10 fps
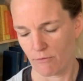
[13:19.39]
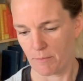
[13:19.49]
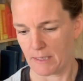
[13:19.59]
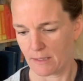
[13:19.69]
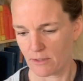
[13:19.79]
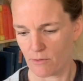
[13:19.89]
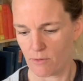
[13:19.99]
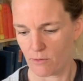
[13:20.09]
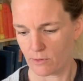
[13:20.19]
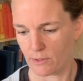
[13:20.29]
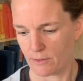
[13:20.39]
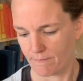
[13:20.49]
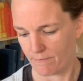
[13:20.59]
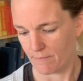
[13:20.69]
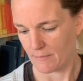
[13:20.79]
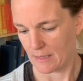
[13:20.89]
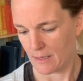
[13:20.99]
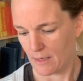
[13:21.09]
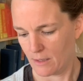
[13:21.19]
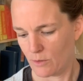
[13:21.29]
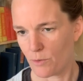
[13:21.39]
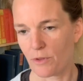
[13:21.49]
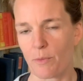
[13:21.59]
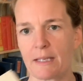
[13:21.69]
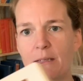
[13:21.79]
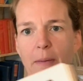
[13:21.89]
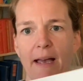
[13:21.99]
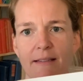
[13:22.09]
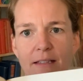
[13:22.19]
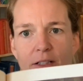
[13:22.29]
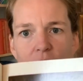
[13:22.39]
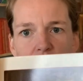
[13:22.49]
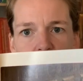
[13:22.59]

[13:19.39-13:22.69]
being so old. Northwest Passage.